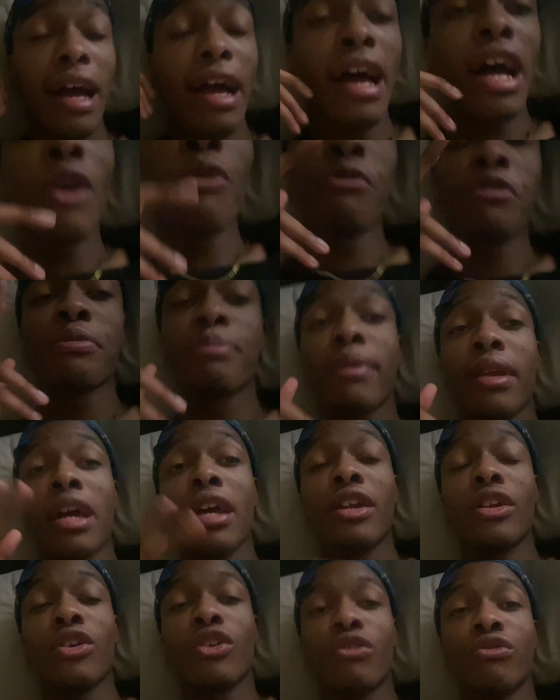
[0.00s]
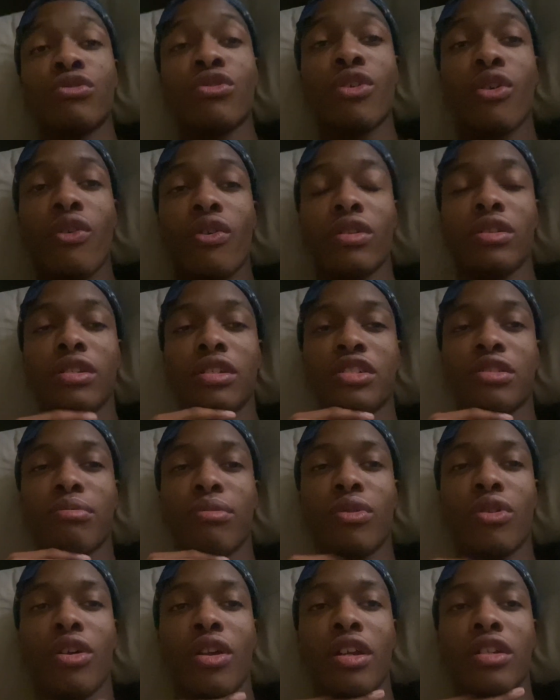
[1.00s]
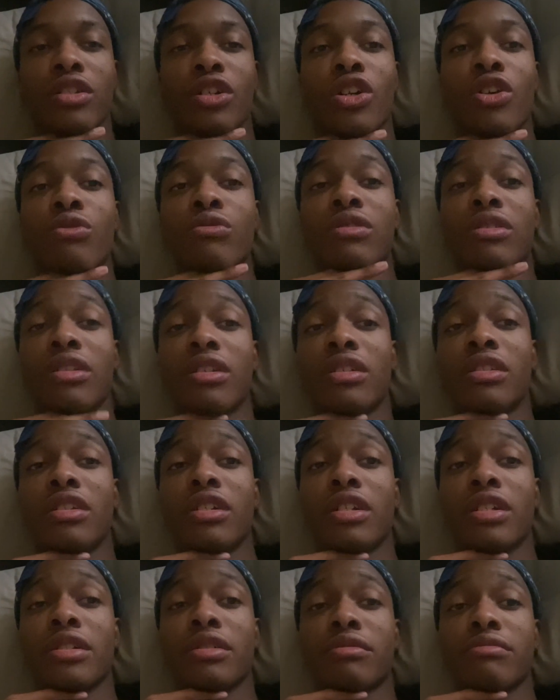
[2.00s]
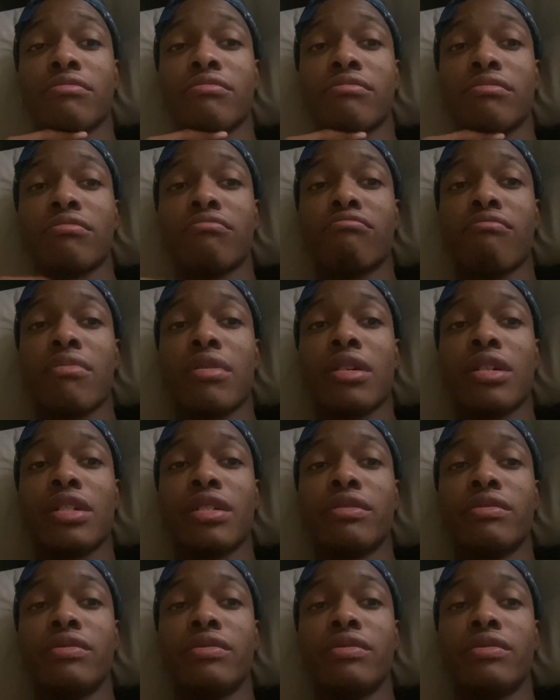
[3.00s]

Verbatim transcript: I was planning on going this morning to go to the gym, but